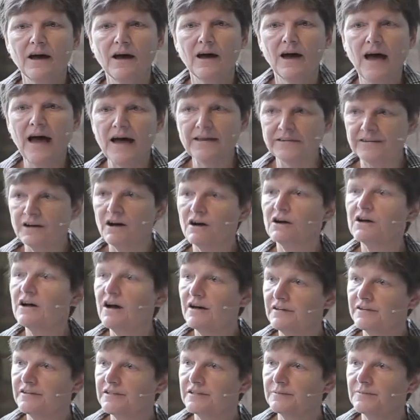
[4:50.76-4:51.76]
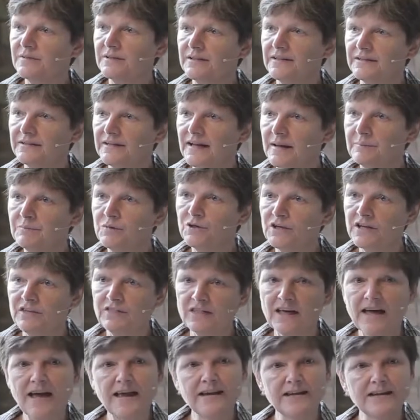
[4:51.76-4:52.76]
as our customers, and putting
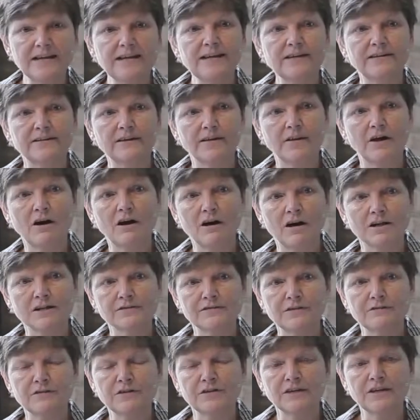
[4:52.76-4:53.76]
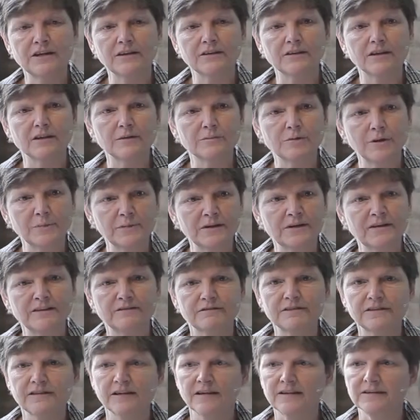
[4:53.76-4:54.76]
their needs at the heart of everything that the property
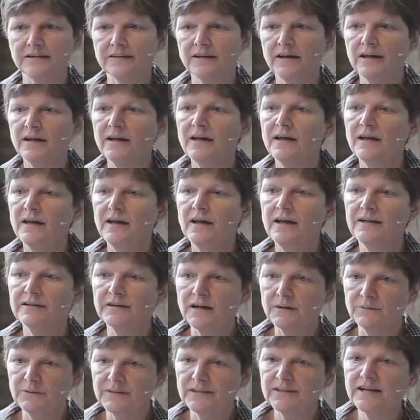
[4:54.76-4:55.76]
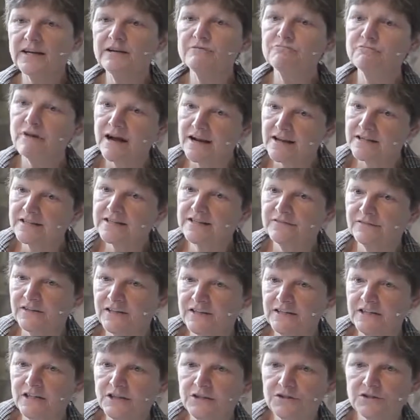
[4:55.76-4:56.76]
industry does, is, I would say,
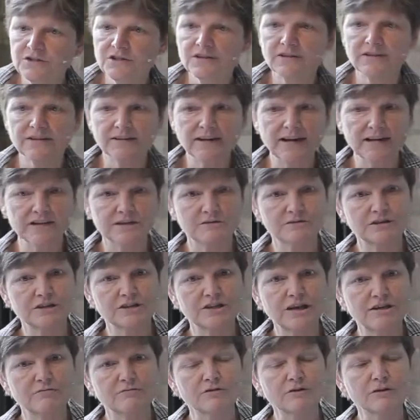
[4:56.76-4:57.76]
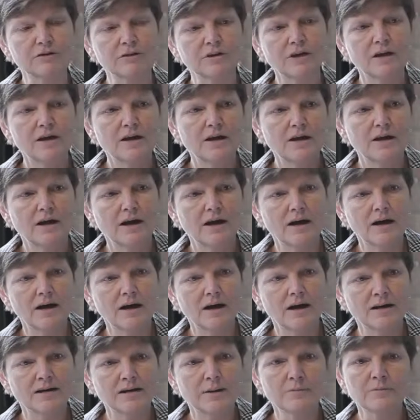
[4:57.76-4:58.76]
relatively new to the sector in general.
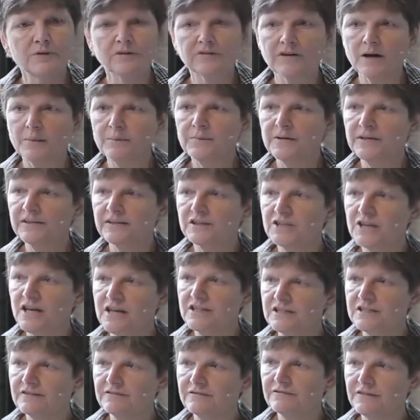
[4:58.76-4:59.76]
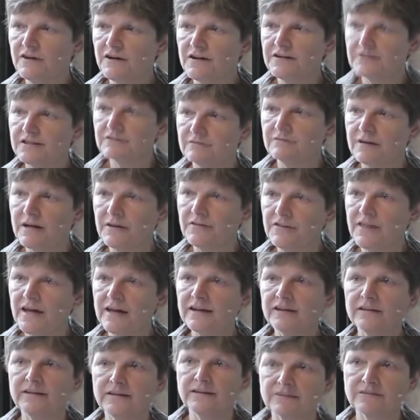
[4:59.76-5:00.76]
A number of companies are changing fast around
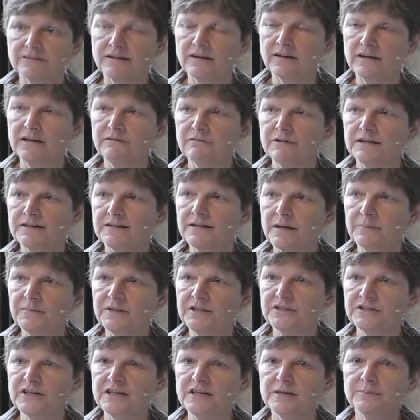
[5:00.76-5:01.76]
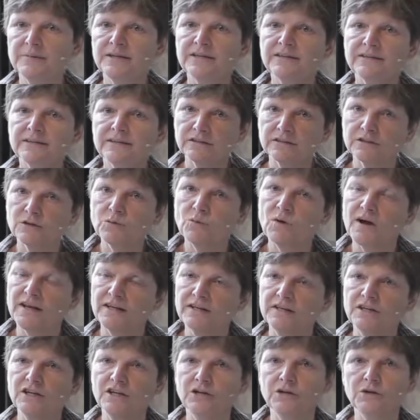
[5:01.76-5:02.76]
that, and it's certainly risen up the agenda, but it's quite
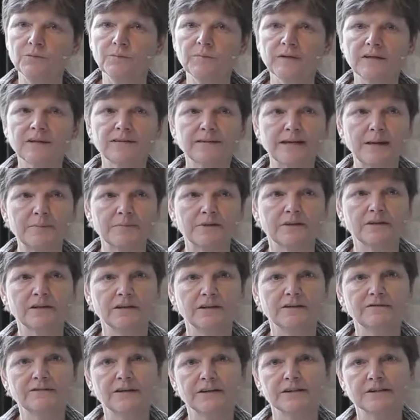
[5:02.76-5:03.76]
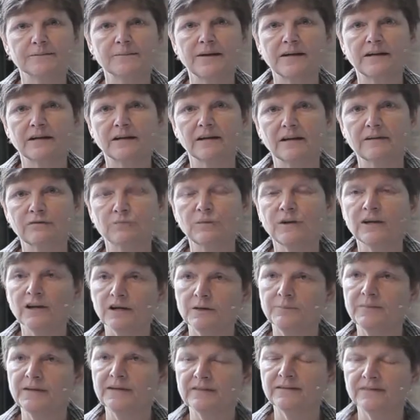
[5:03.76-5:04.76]
new, but it's absolutely fundamental if we're going
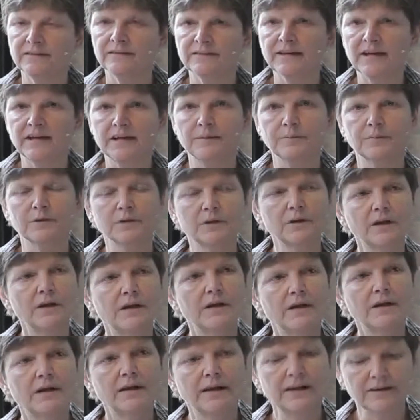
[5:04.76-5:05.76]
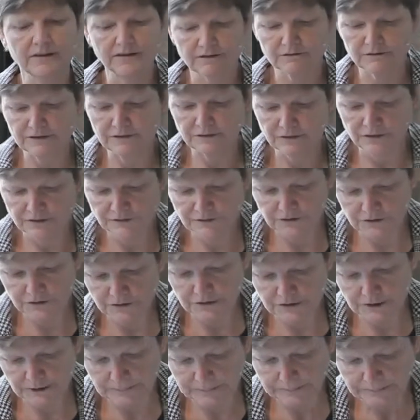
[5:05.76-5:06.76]
to be a sustainable industry for the
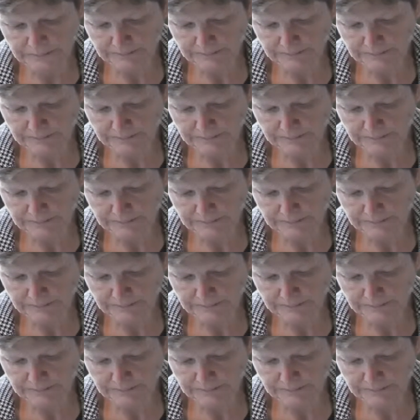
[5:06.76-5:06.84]
future.